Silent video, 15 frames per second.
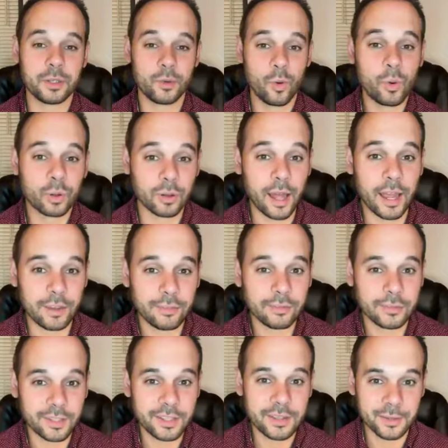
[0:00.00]
do in your
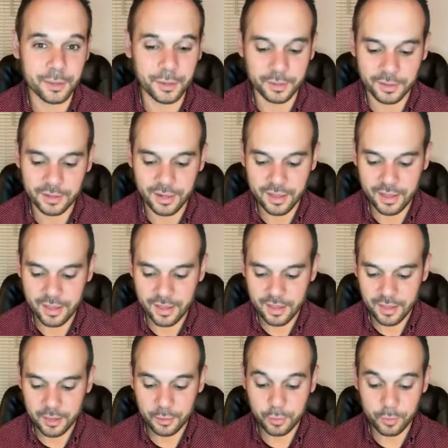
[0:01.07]
life either
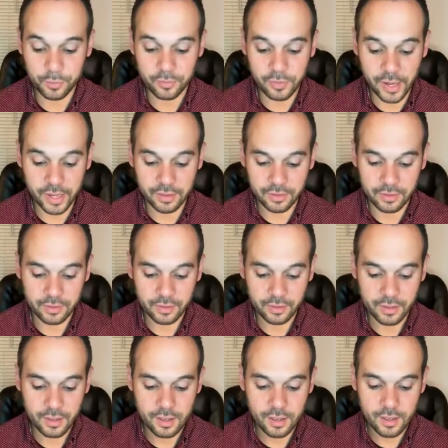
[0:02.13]
through faith.
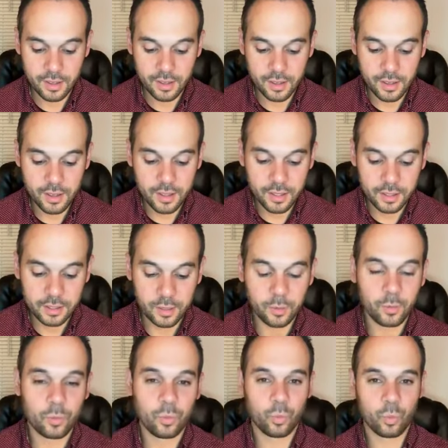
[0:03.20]
You
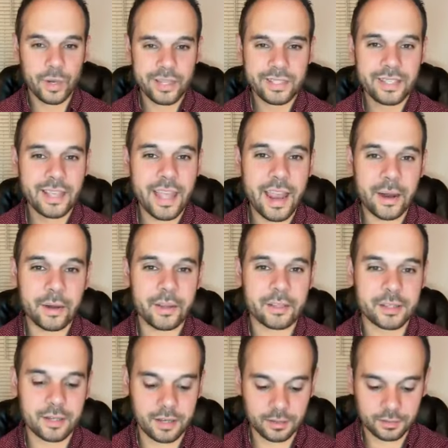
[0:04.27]
know, we see
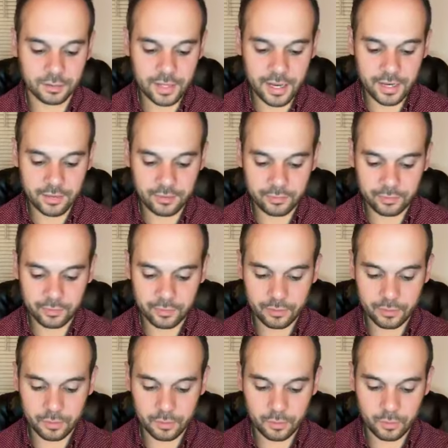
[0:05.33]
areas in our life
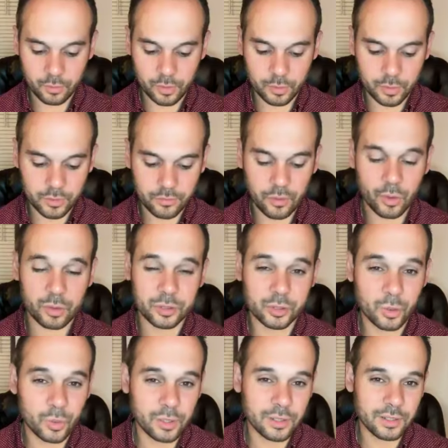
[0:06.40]
where we fall
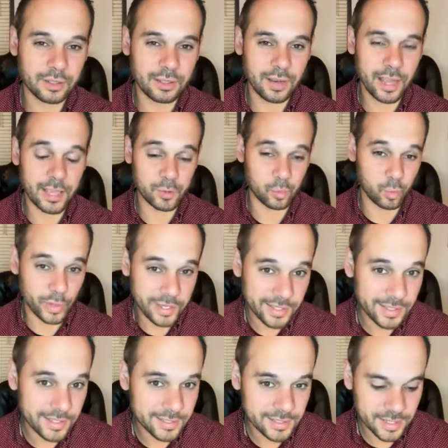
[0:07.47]
short as
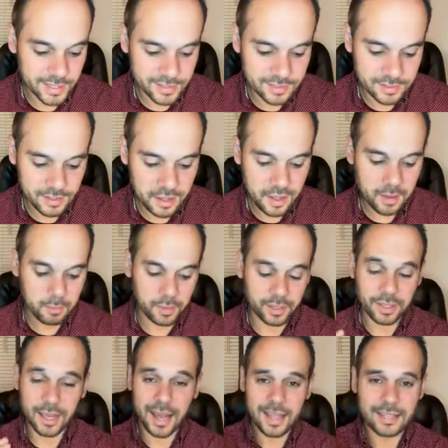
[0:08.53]
weaknesses,
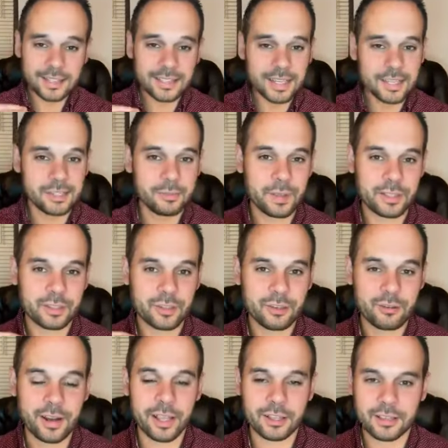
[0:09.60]
but God sees them as
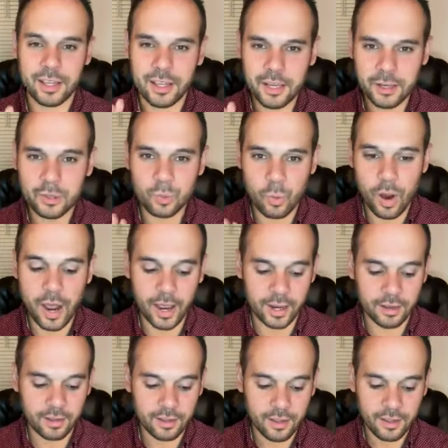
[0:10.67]
strengths. And here's
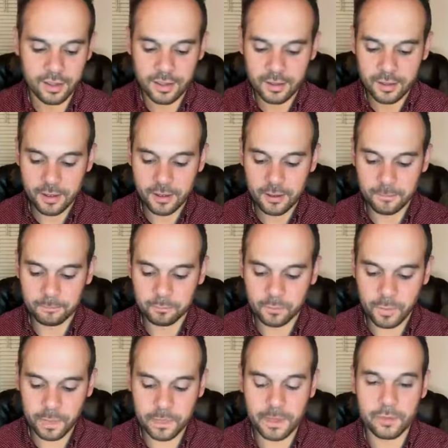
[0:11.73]
why uh,
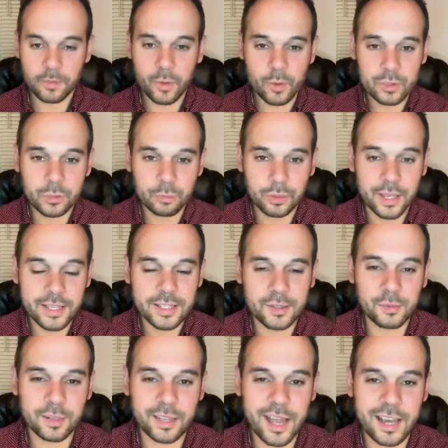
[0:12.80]
those are
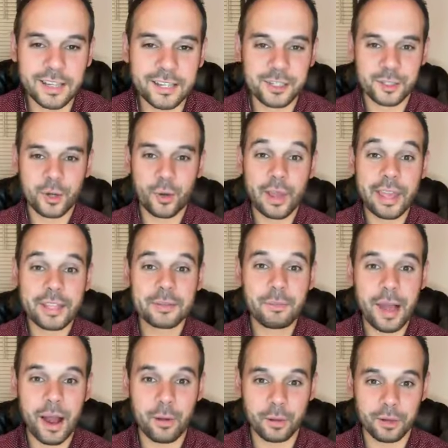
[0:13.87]
places where God can show His
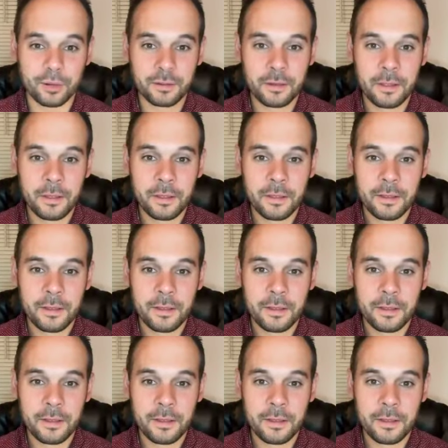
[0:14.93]
power,